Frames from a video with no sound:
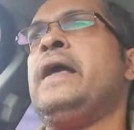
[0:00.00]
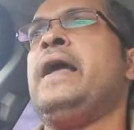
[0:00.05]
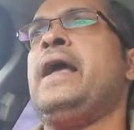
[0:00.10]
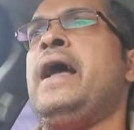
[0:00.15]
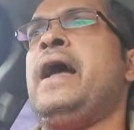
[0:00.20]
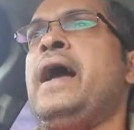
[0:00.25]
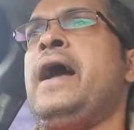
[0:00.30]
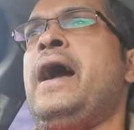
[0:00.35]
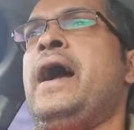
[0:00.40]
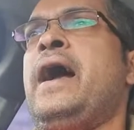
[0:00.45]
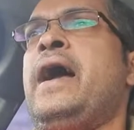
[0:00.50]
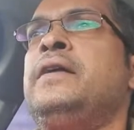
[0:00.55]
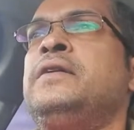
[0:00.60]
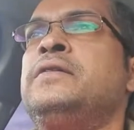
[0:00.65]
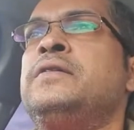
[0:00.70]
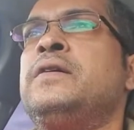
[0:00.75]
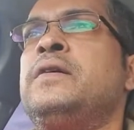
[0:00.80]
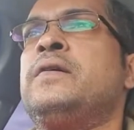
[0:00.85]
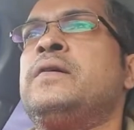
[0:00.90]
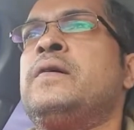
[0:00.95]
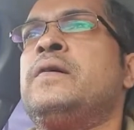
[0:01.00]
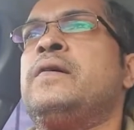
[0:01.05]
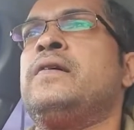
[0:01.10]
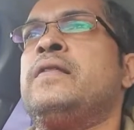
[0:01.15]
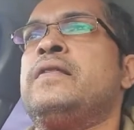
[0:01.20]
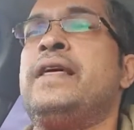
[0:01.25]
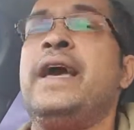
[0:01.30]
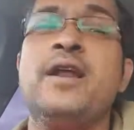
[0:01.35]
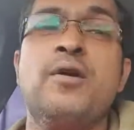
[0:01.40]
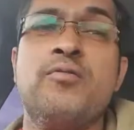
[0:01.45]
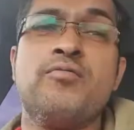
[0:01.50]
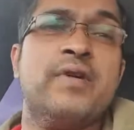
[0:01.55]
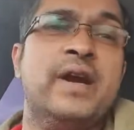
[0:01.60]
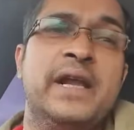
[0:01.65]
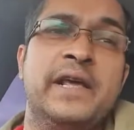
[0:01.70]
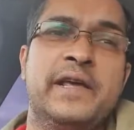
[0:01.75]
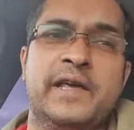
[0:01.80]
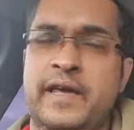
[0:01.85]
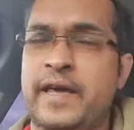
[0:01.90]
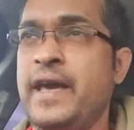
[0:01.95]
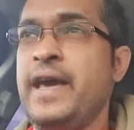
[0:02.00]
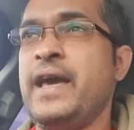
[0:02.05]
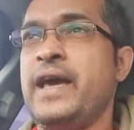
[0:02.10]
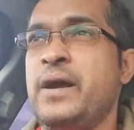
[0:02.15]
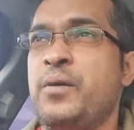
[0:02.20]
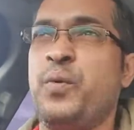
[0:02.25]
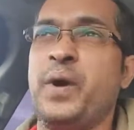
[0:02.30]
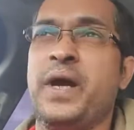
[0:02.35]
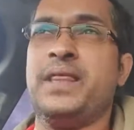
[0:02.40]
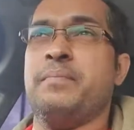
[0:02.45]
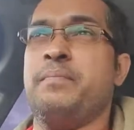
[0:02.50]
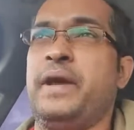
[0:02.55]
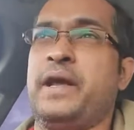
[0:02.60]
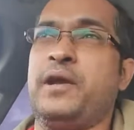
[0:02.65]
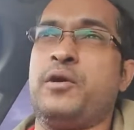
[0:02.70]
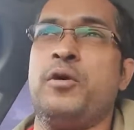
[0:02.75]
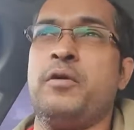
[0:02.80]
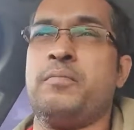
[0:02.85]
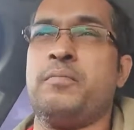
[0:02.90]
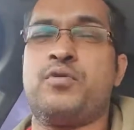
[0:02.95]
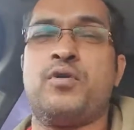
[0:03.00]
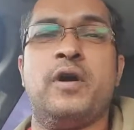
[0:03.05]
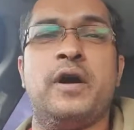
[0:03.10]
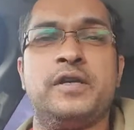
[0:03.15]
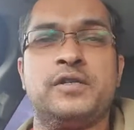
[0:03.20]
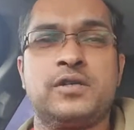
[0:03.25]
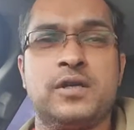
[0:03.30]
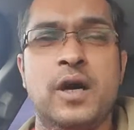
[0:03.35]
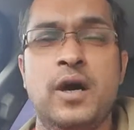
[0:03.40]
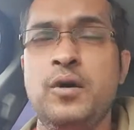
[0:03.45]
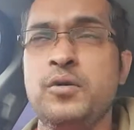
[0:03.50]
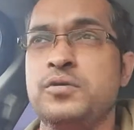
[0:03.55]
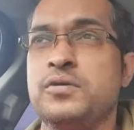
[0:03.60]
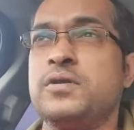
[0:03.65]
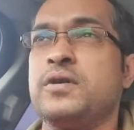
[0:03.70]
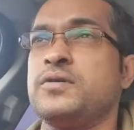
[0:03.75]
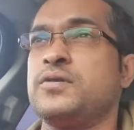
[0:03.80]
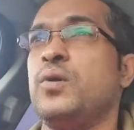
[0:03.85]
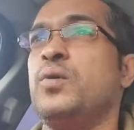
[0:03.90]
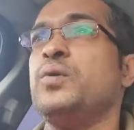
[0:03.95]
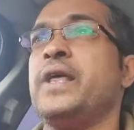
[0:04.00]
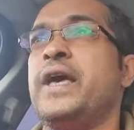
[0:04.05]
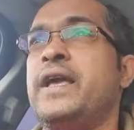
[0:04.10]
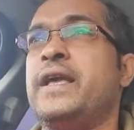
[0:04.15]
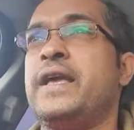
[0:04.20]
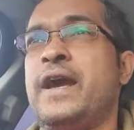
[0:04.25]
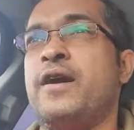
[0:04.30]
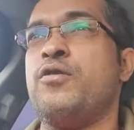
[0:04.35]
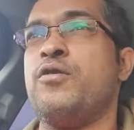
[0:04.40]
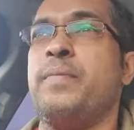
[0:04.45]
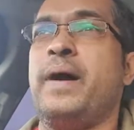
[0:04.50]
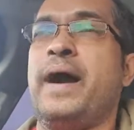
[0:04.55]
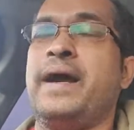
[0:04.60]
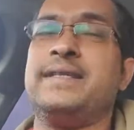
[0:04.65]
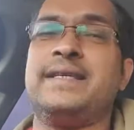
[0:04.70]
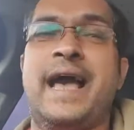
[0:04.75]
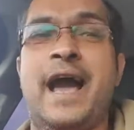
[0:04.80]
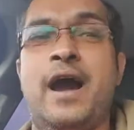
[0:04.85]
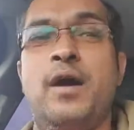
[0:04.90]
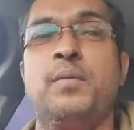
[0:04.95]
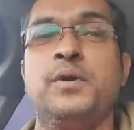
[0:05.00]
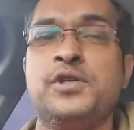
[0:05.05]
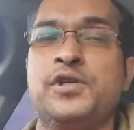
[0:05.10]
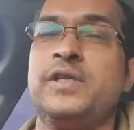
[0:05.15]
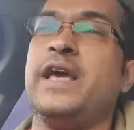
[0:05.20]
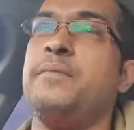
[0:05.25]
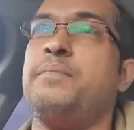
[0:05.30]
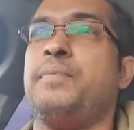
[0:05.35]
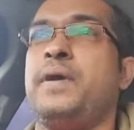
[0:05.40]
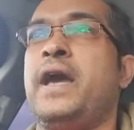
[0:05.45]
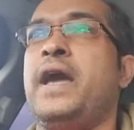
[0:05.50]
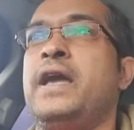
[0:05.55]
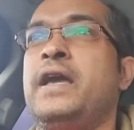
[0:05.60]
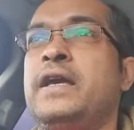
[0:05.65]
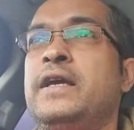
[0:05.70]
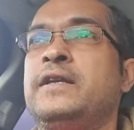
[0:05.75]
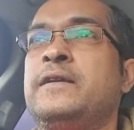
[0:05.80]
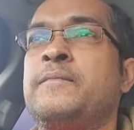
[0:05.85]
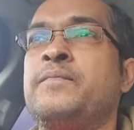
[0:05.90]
And they don't really care where the Bitcoin price goes, because all they care about is how much they paid,